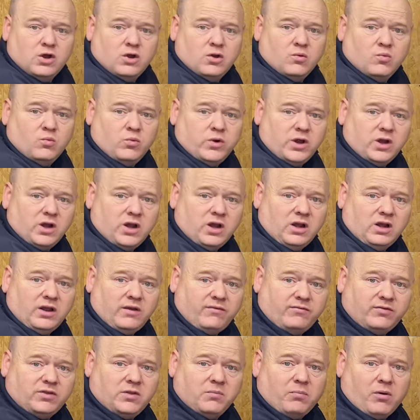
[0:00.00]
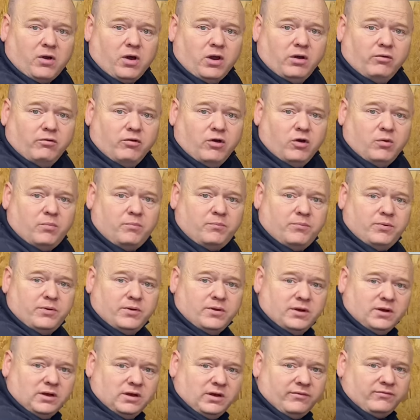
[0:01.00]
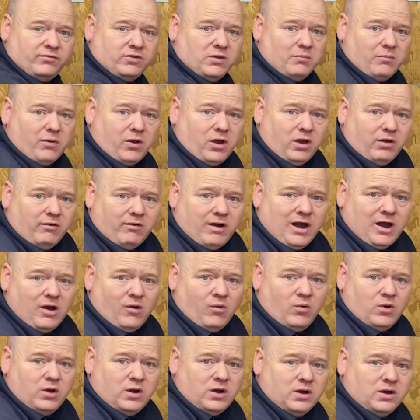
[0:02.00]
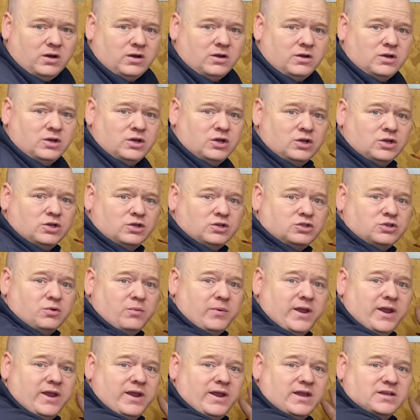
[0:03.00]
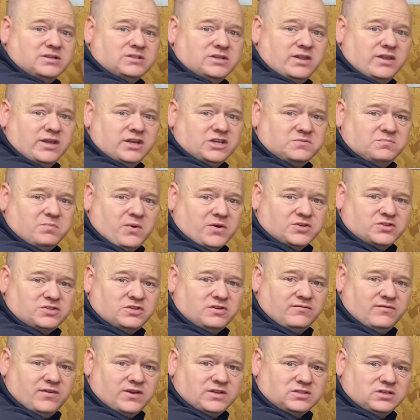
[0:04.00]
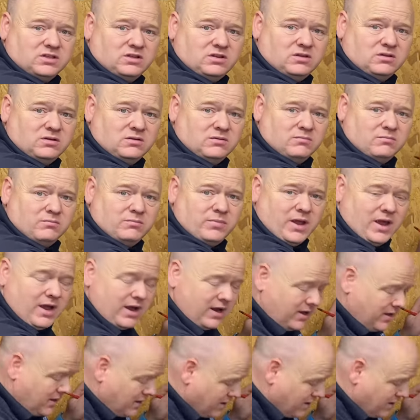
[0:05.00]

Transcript: we're going to lift the boiler up, lift the boiler out, so we can get to the expansion vessel behind.